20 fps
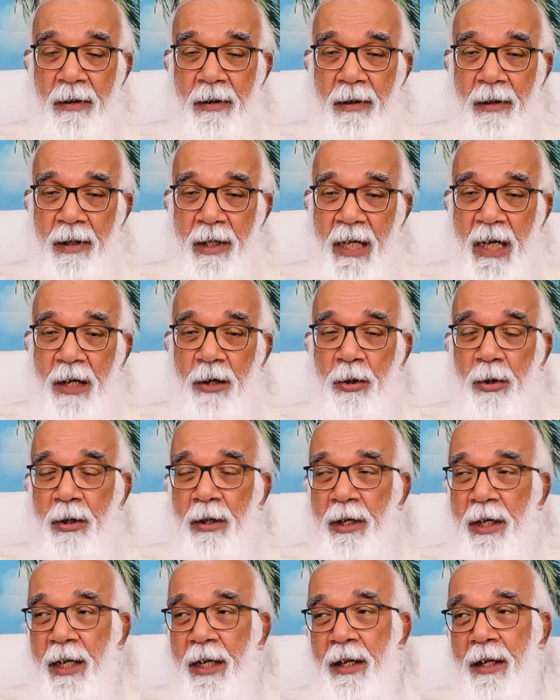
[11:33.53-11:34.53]
Then
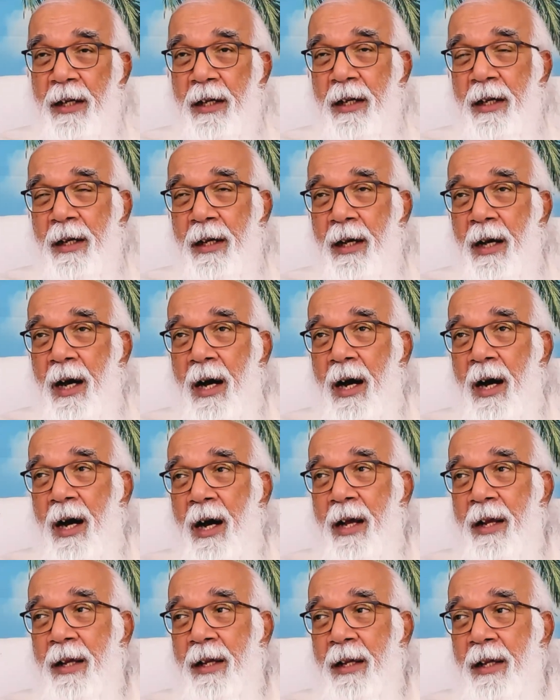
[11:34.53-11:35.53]
only
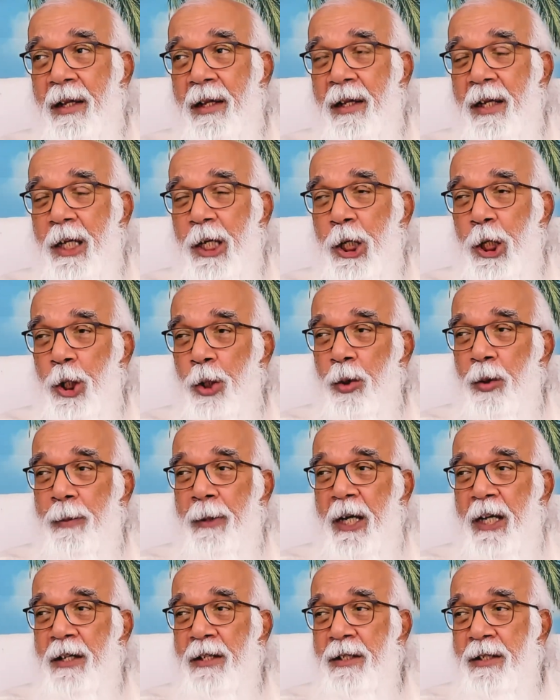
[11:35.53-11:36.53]
I know
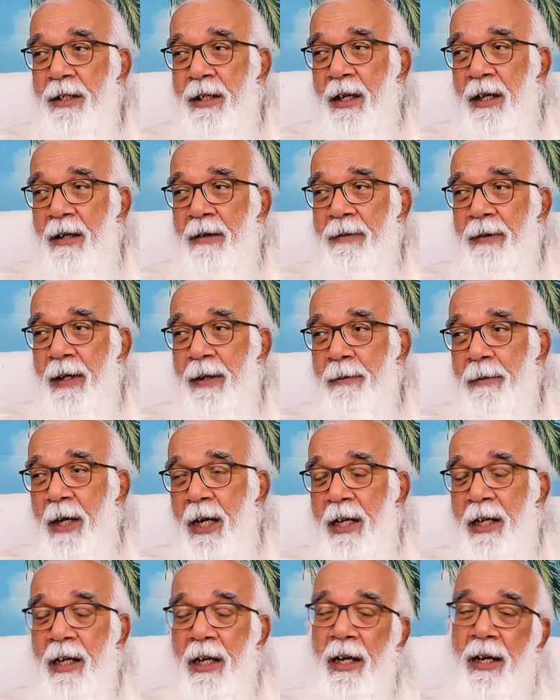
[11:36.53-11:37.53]
myself in
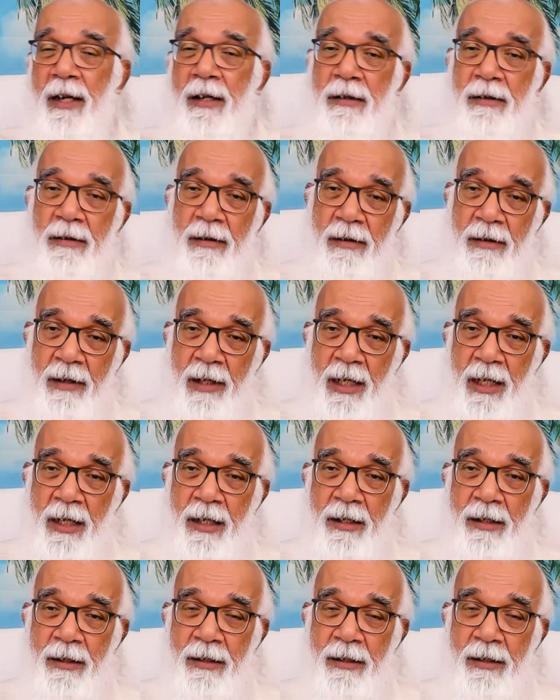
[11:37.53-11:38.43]
my intellect.